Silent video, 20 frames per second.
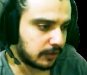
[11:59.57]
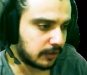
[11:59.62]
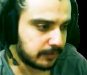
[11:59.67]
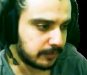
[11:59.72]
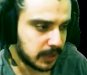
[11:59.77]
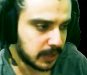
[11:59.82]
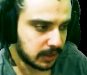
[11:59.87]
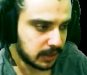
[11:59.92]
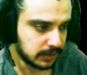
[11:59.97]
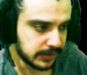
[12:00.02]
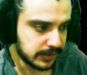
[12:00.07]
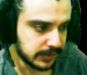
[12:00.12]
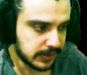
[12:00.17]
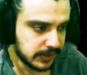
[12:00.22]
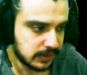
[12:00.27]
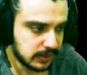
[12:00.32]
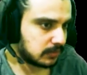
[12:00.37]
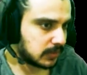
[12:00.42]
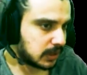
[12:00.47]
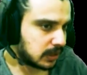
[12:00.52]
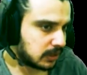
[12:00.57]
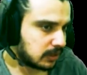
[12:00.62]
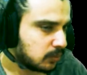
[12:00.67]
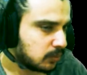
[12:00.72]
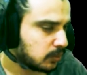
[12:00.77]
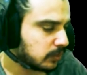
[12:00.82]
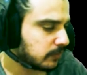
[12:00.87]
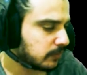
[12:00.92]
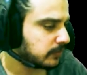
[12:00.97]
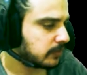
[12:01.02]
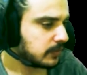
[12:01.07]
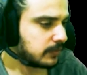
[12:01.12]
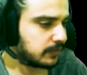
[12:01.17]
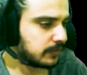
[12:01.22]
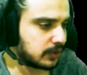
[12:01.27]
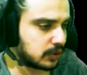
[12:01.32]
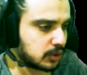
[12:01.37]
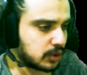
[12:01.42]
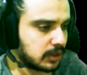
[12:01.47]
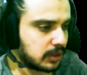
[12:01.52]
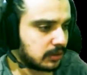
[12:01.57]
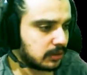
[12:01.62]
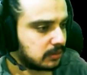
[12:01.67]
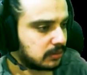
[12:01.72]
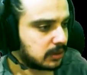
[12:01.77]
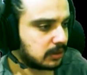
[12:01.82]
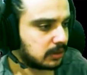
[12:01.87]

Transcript: of maintenance, and very fragile.